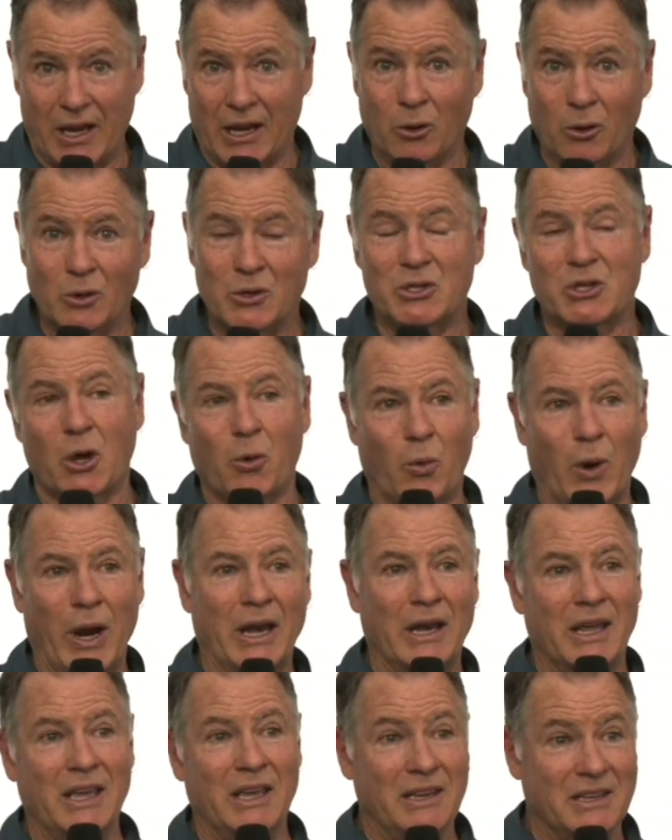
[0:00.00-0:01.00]
And also,
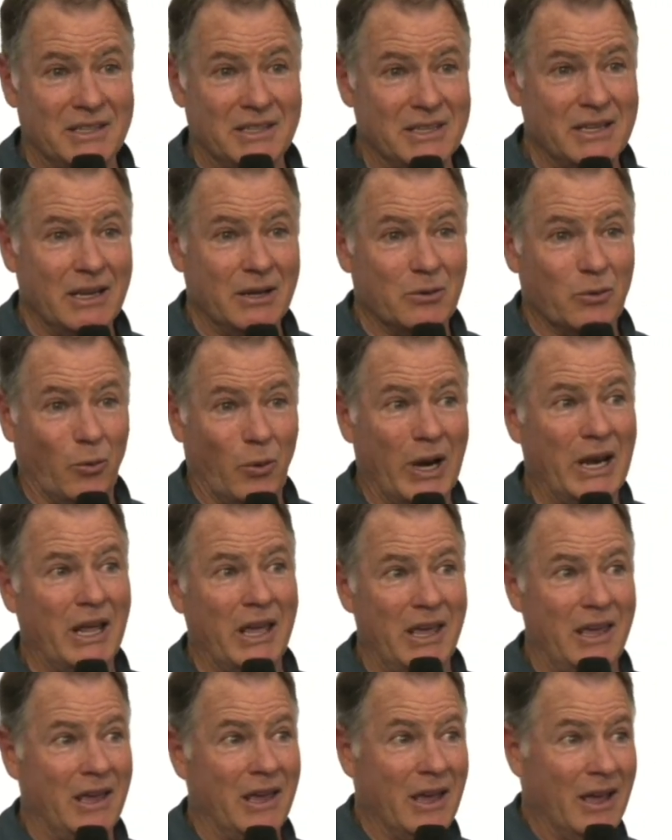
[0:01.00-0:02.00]
when he did, when
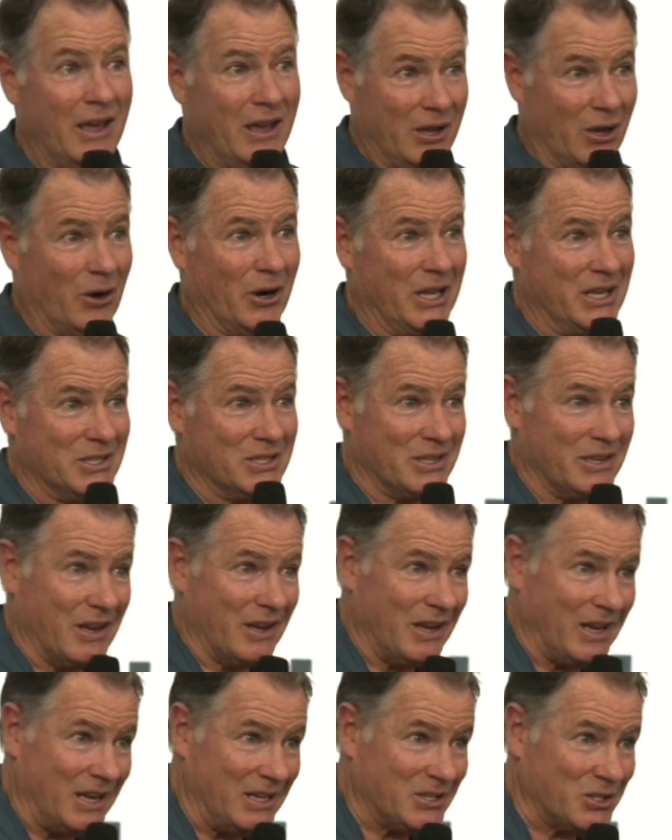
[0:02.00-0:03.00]
he got his,
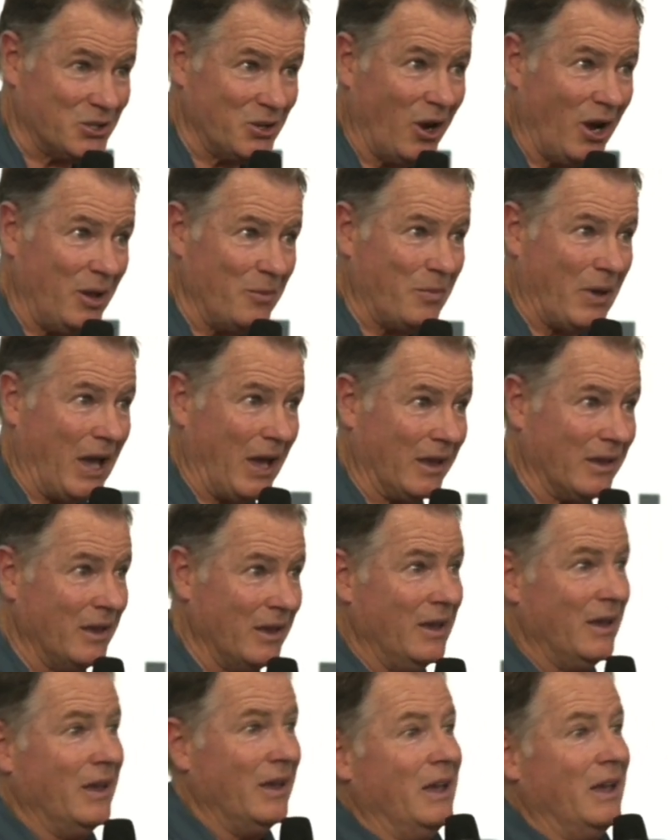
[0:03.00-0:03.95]
his sight back,